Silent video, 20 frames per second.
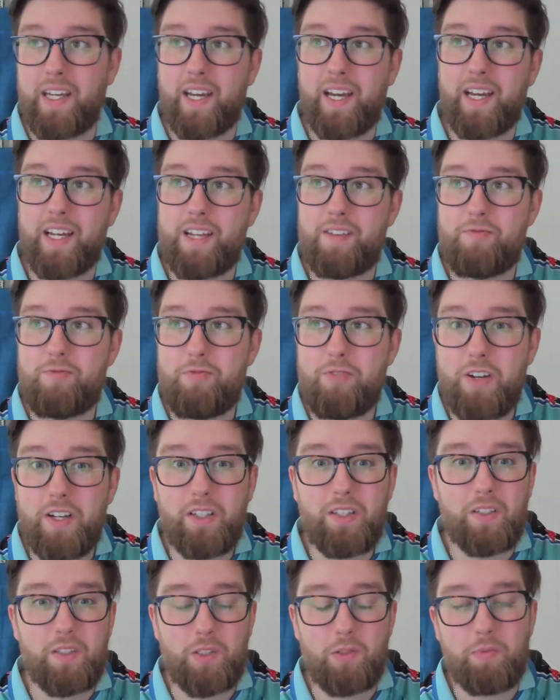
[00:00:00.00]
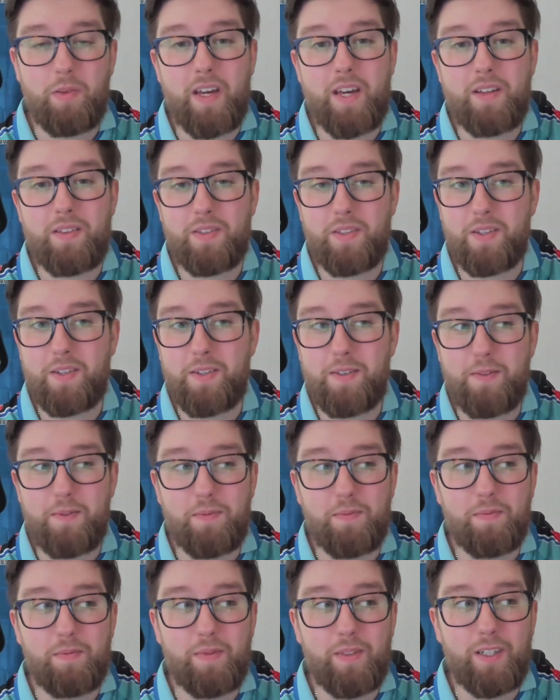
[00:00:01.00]
And it really does speak to
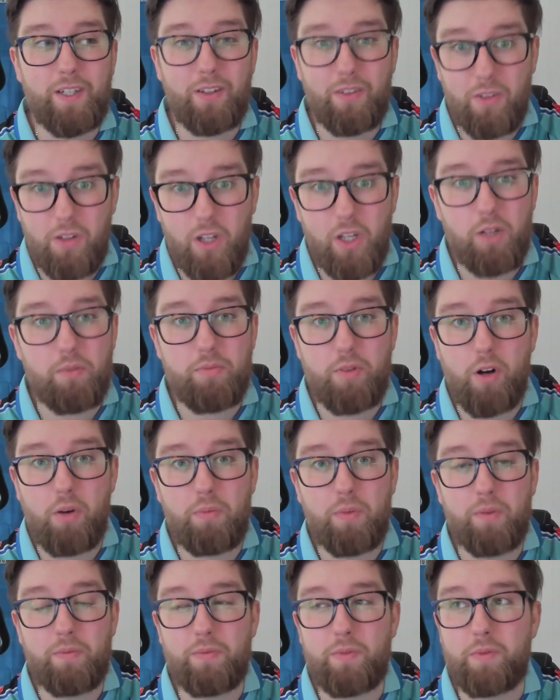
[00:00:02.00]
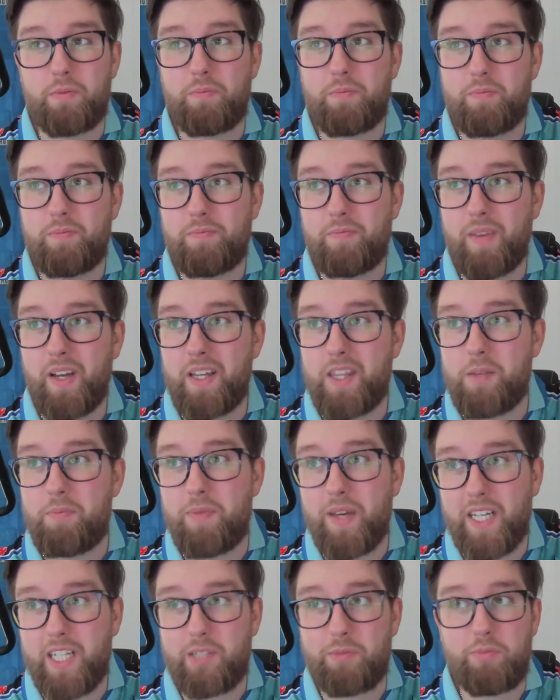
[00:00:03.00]
a lot of problems. And the
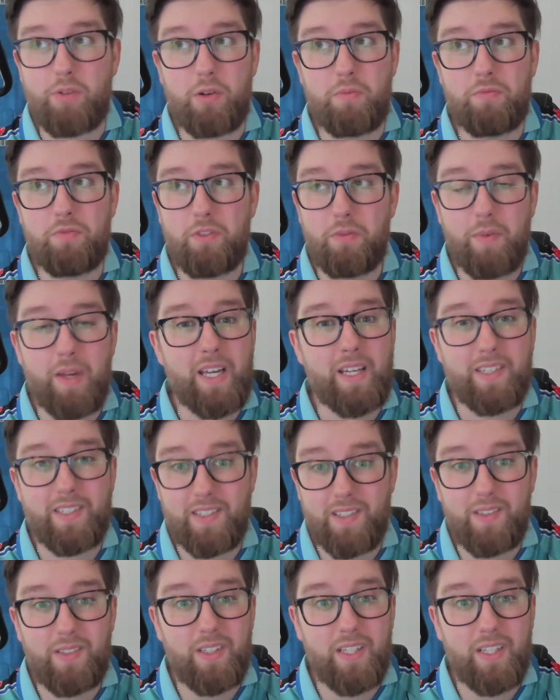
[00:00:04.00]
biggest problem for me is still the